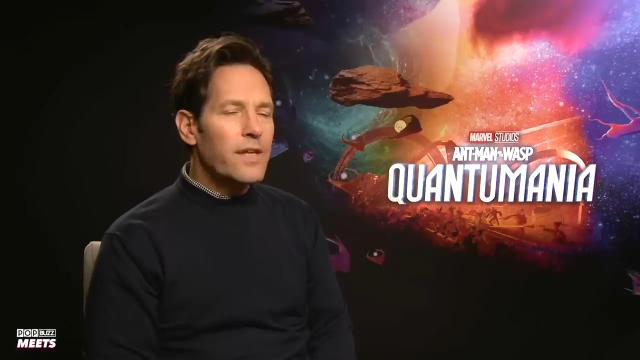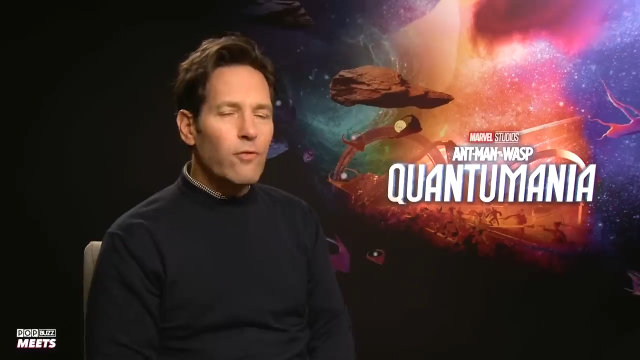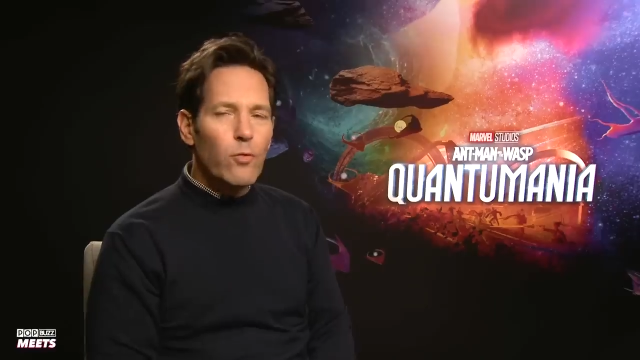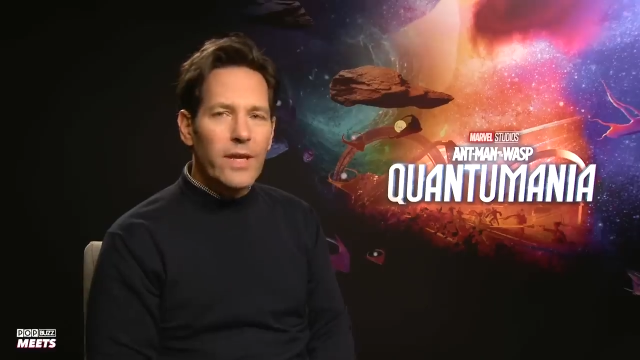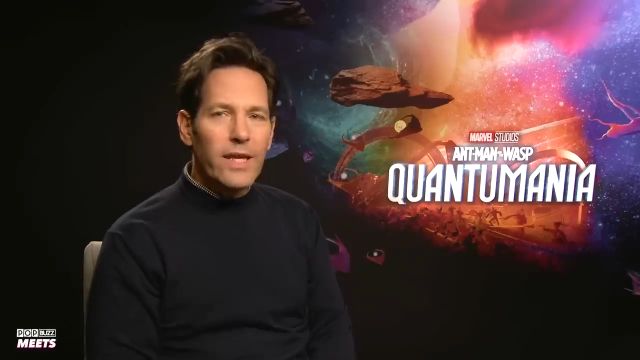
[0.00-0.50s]
Never
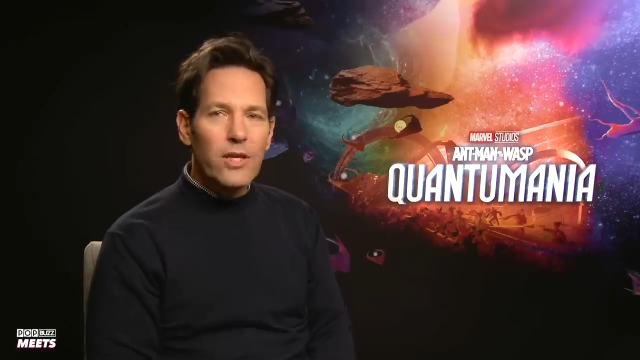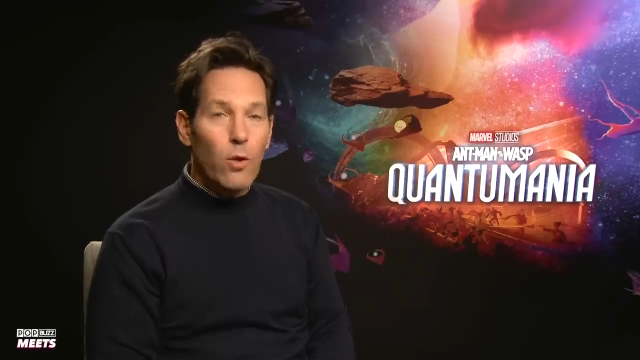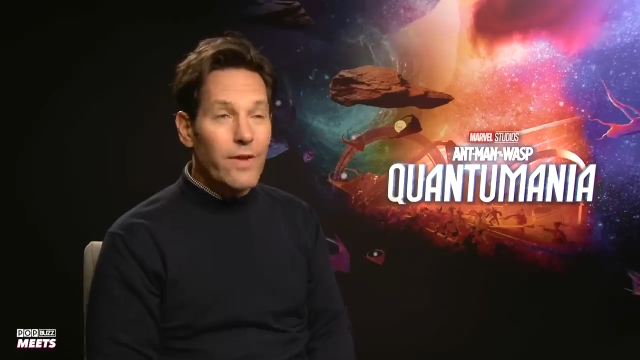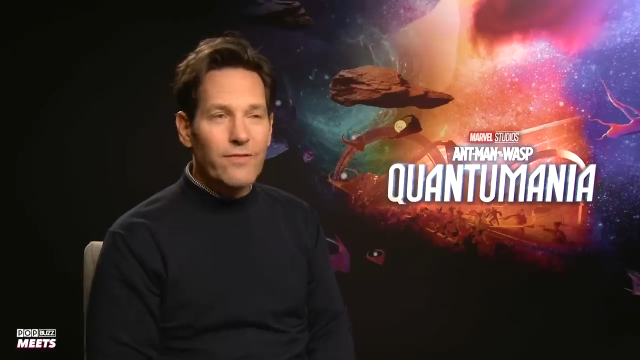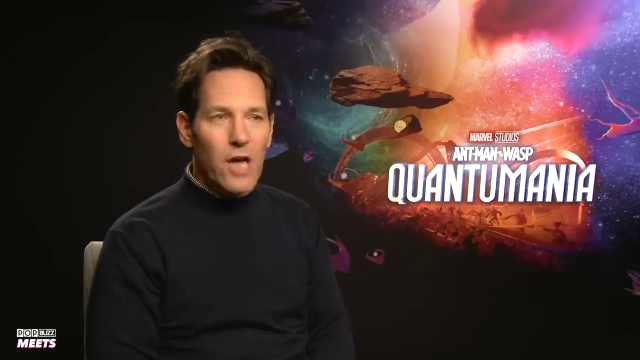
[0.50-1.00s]
really, you know,
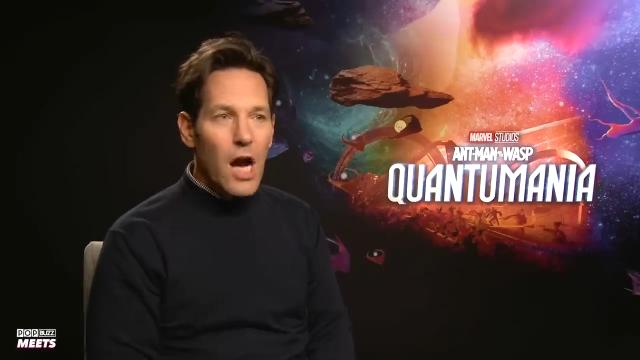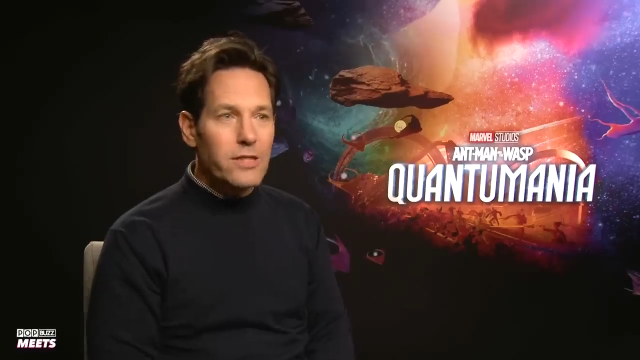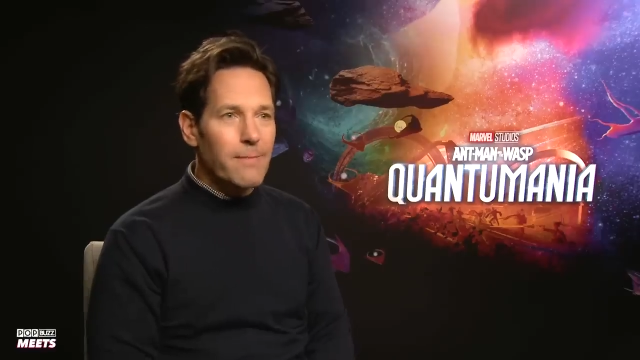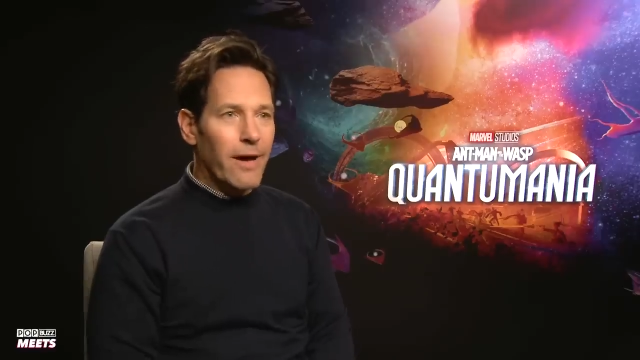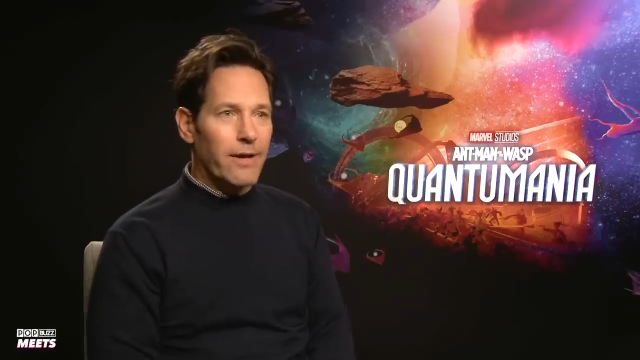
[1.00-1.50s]
we've talked
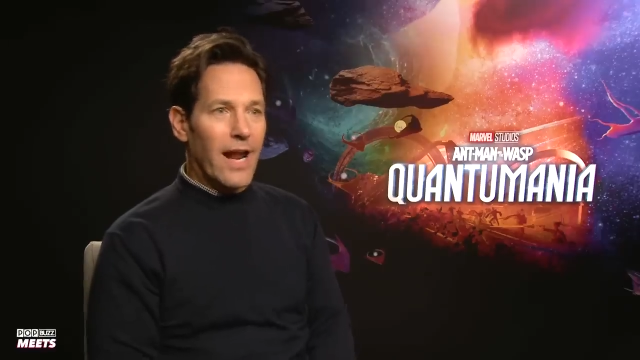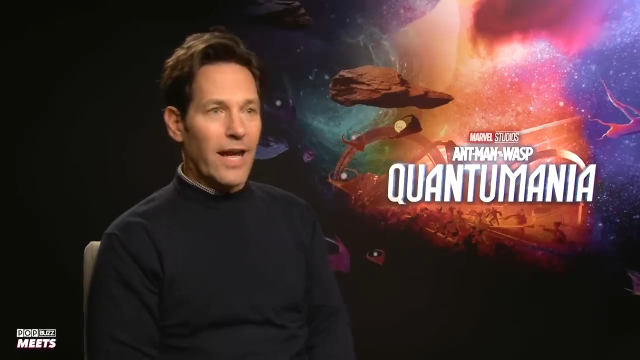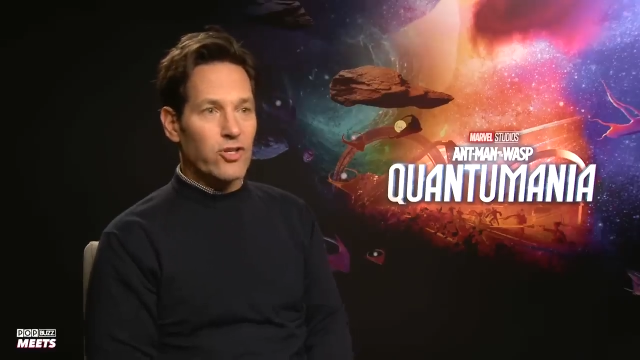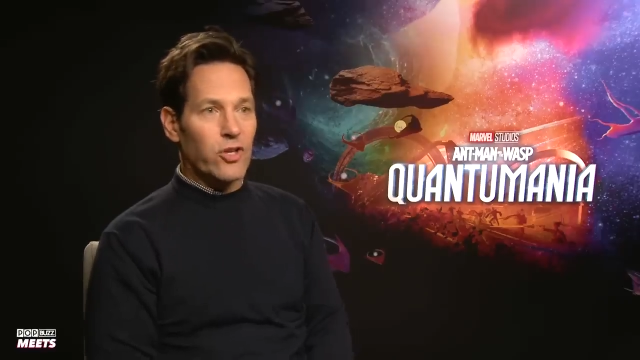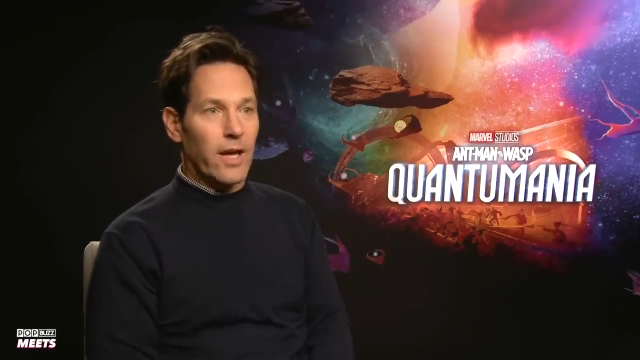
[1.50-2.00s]
about it,
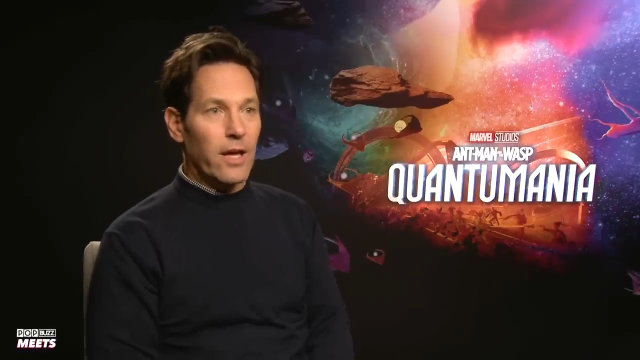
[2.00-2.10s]
actually.